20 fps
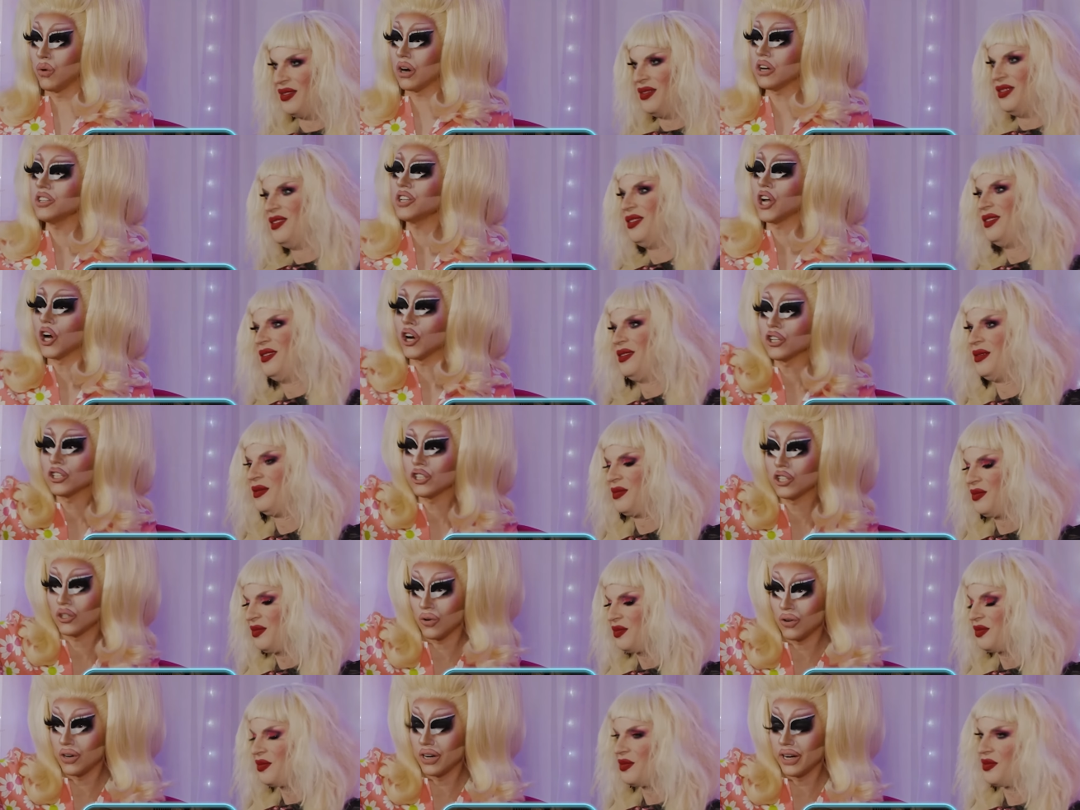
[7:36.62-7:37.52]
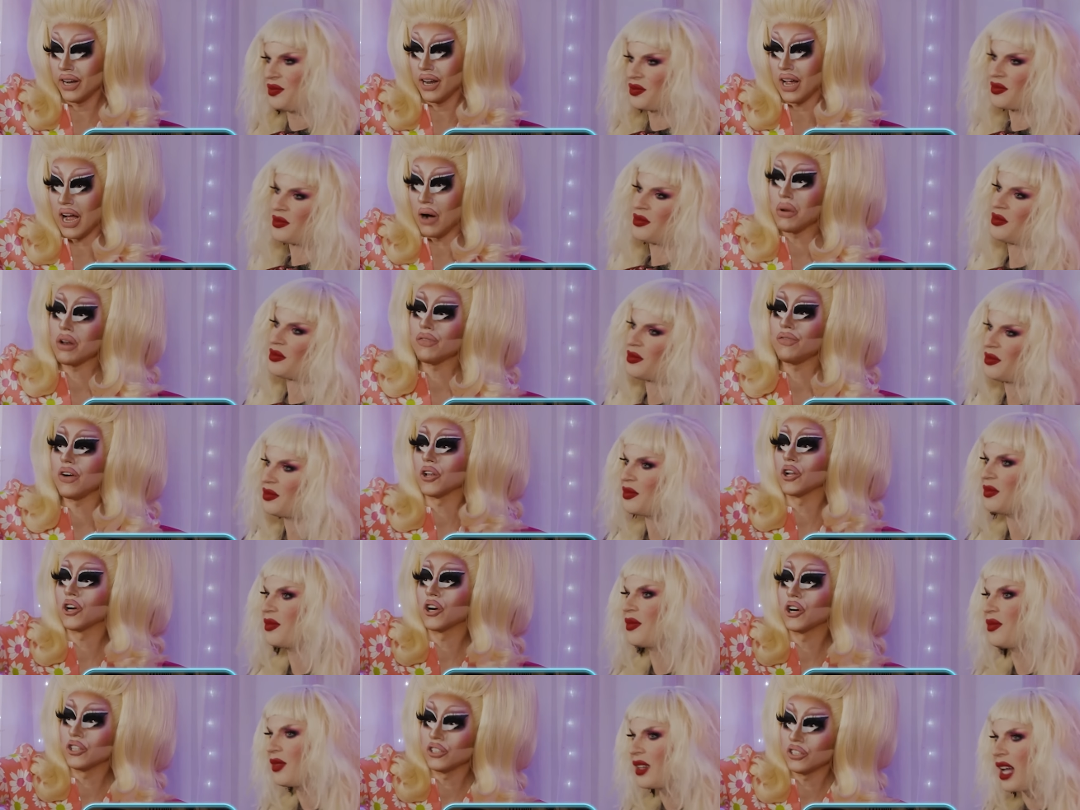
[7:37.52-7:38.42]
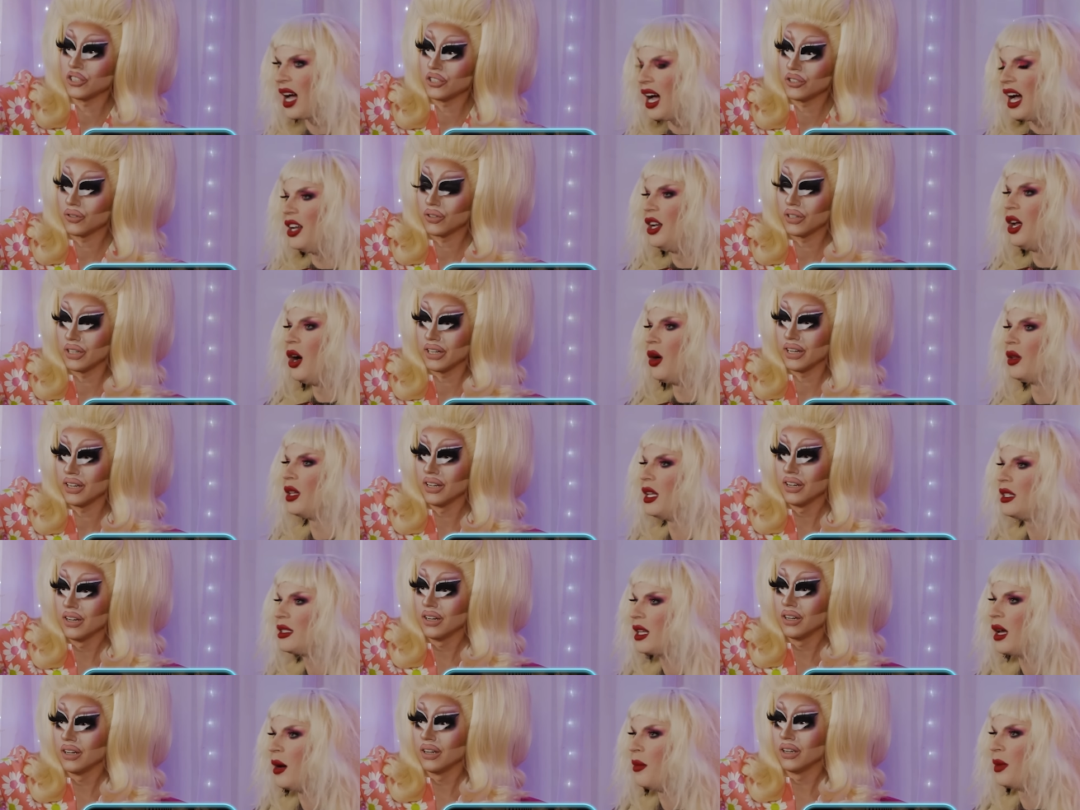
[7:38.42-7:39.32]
Speaker 1: Where's her story? I want to follow her story.
Speaker 2: I know, let's,